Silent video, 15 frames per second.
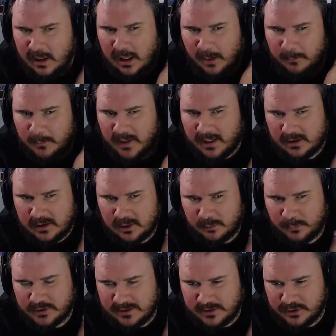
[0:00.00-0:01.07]
I'm not
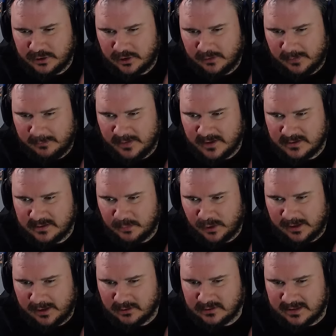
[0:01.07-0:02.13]
100% sure if I
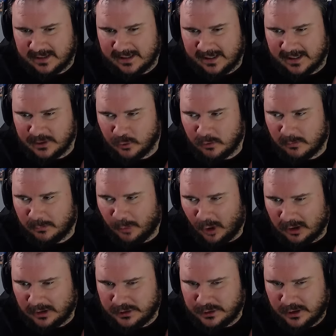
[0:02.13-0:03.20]
mispronounced that. I do
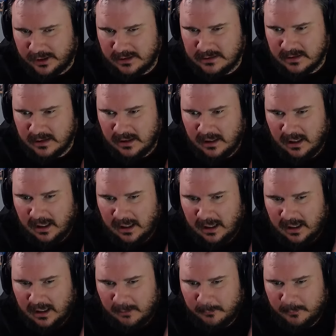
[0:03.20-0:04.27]
apologize.
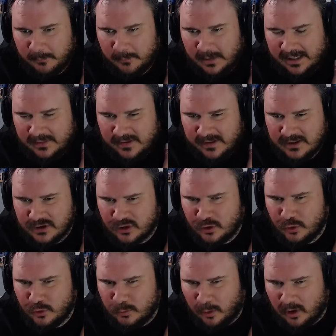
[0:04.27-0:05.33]
I think it's
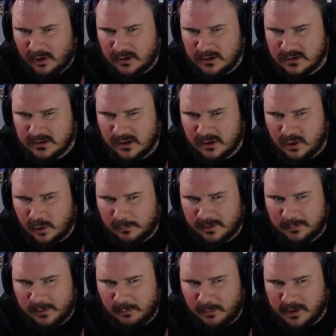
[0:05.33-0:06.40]
two parts, so we're gonna
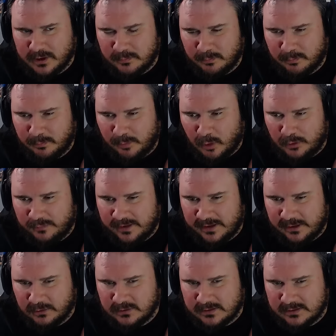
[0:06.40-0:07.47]
be watching both
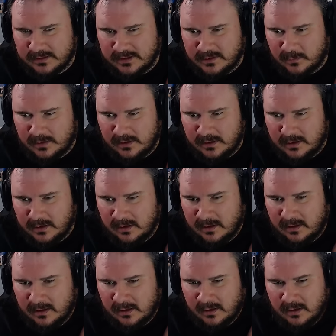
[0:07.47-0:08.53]
videos in this one.
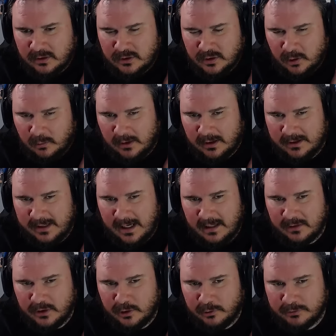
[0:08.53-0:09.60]
So yeah,
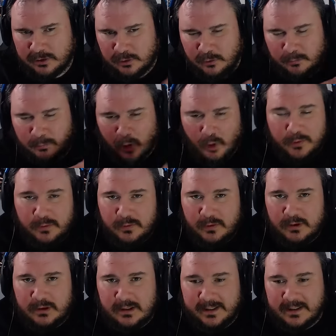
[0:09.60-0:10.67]
you know what to do. Both
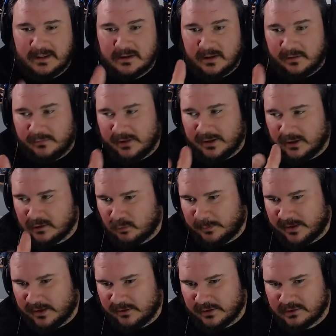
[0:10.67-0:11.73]
links to the videos will
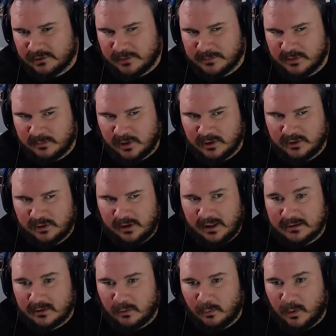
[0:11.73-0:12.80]
be in the description below, so you
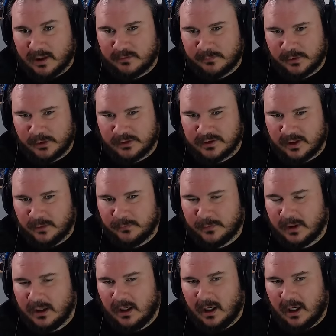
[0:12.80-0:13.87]
guys can go watch it for yourself.
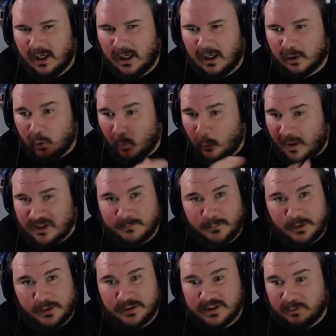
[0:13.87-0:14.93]
Go watch them for
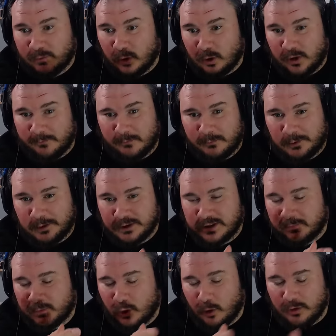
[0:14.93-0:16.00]
yourself, go love them for
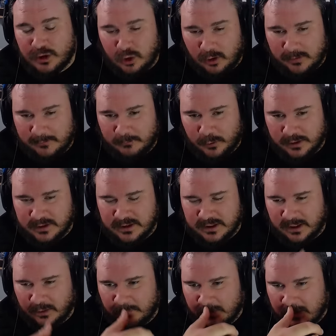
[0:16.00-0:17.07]
yourself, go enjoy them for
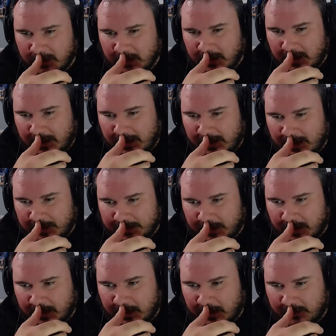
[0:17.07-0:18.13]
yourself, and
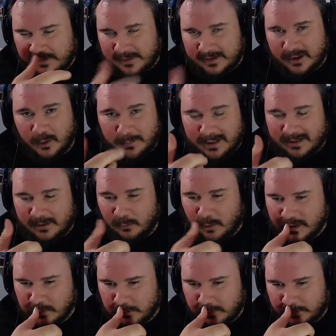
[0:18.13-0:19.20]
then come back and
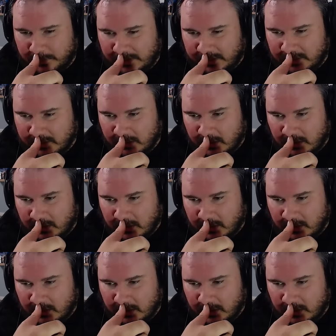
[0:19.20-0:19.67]
watch it with me.